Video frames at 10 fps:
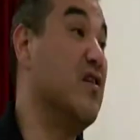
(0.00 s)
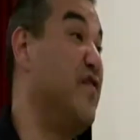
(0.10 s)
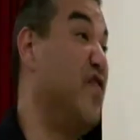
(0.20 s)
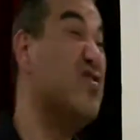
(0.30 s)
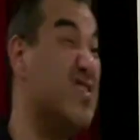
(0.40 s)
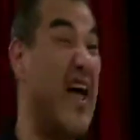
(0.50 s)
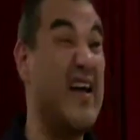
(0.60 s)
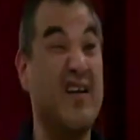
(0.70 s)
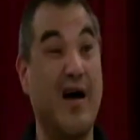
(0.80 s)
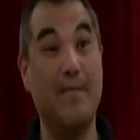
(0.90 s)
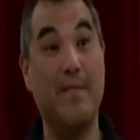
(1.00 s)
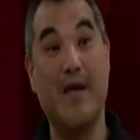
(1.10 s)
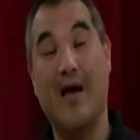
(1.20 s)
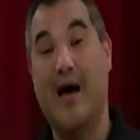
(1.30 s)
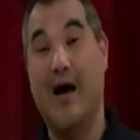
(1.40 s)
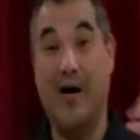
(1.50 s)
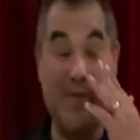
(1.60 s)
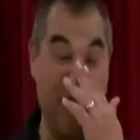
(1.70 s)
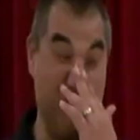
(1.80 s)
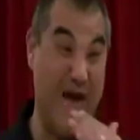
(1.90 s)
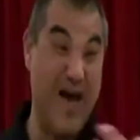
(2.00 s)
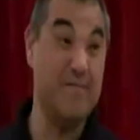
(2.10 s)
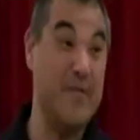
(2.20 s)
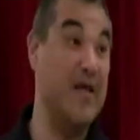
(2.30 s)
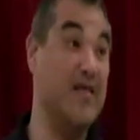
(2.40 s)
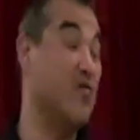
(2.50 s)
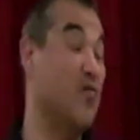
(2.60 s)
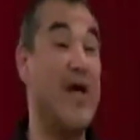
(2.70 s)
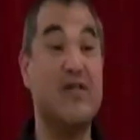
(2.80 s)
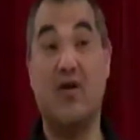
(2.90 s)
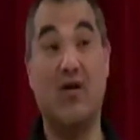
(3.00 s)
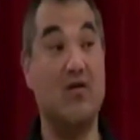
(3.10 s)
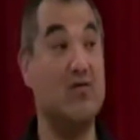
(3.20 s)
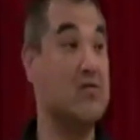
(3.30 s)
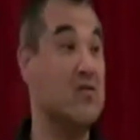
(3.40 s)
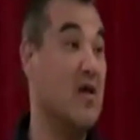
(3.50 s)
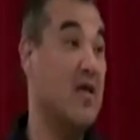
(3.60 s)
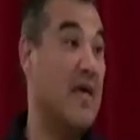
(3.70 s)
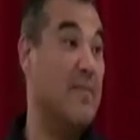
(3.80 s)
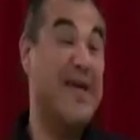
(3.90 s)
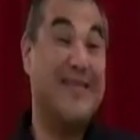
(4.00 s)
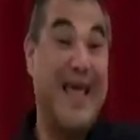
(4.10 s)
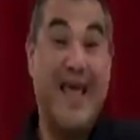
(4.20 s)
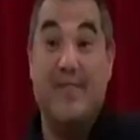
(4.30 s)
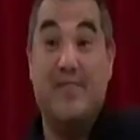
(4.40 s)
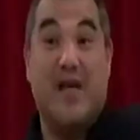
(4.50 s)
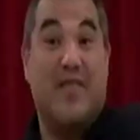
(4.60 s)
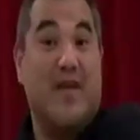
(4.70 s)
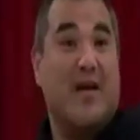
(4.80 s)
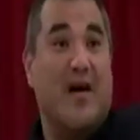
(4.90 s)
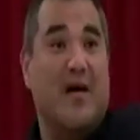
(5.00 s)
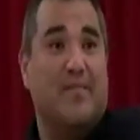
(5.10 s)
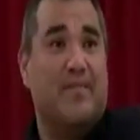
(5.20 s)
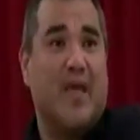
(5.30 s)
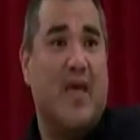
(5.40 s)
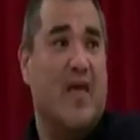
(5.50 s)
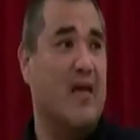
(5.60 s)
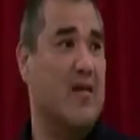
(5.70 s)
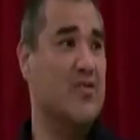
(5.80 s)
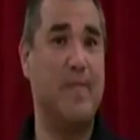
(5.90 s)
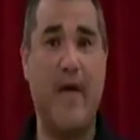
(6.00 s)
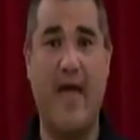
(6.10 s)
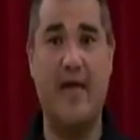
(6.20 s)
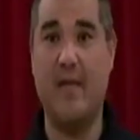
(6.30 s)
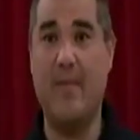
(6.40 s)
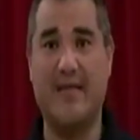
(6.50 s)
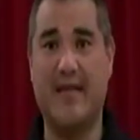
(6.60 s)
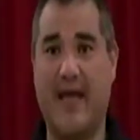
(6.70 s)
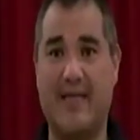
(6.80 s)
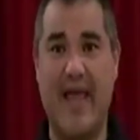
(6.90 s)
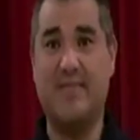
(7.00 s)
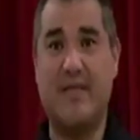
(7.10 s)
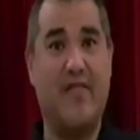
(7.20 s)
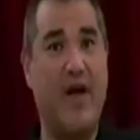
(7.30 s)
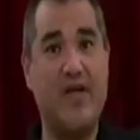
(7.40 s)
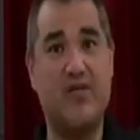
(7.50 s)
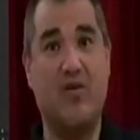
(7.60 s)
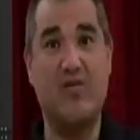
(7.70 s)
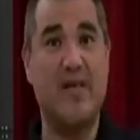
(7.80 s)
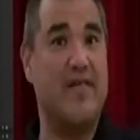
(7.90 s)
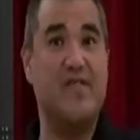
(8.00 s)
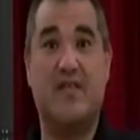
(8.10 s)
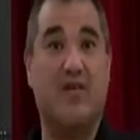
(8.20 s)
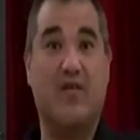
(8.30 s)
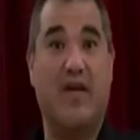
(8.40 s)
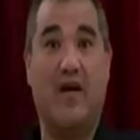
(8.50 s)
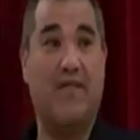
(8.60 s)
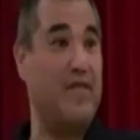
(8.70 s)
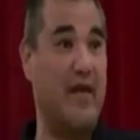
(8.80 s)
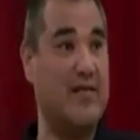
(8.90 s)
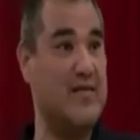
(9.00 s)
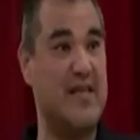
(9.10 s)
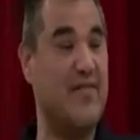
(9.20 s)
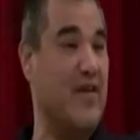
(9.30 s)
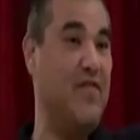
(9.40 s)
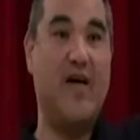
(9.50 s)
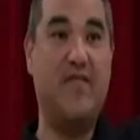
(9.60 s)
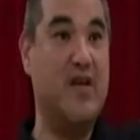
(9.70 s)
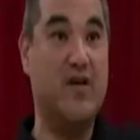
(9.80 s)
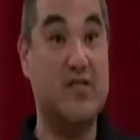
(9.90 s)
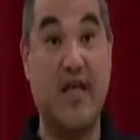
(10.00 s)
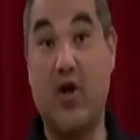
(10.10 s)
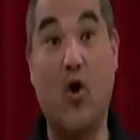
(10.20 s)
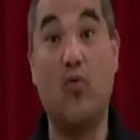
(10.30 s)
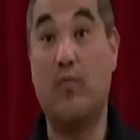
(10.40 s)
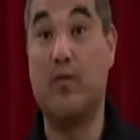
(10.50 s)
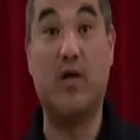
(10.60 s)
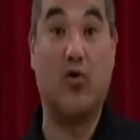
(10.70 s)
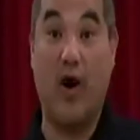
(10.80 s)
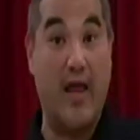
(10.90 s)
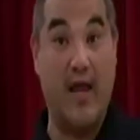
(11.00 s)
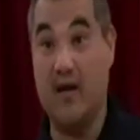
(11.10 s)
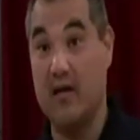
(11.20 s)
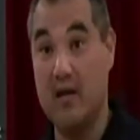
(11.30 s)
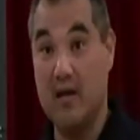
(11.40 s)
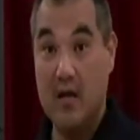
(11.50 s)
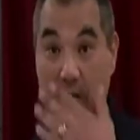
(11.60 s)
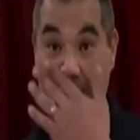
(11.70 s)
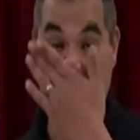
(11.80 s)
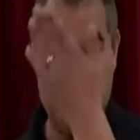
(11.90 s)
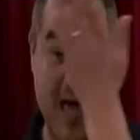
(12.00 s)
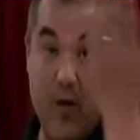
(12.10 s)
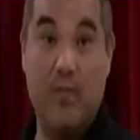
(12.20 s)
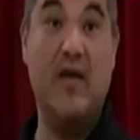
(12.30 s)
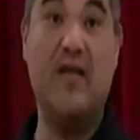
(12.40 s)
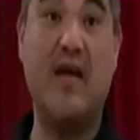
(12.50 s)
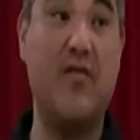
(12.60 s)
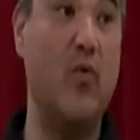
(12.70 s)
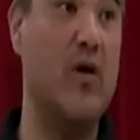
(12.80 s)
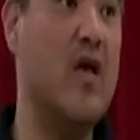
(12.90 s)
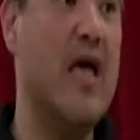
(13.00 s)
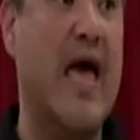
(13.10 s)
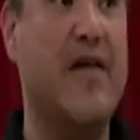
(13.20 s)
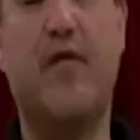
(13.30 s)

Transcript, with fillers: to first lighten up. Um, if you have money, then rice hulls. They make dams. I think um, in Japan, they made dams out of rice hulls that are still there for like 75 years. They don't degrade. So that would be another one. And